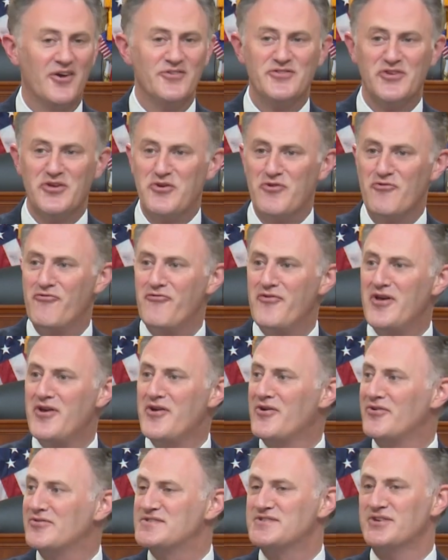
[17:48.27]
do you
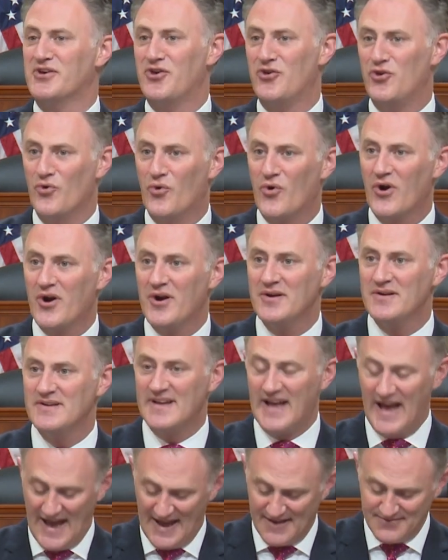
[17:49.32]
feel secure?
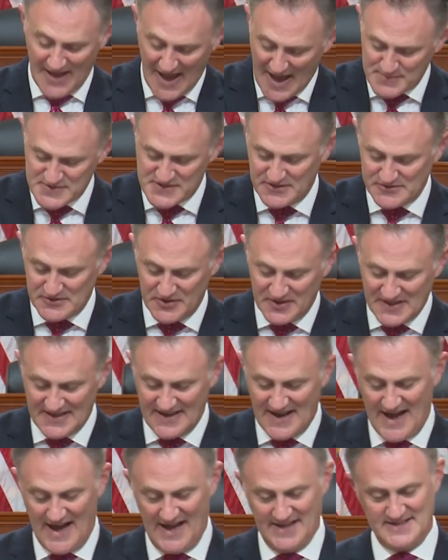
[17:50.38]
Absolutely
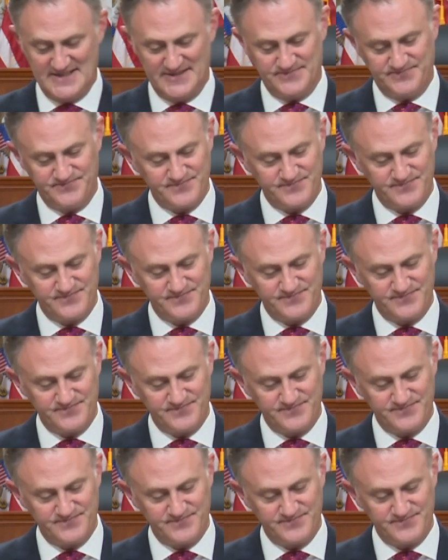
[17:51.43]
not.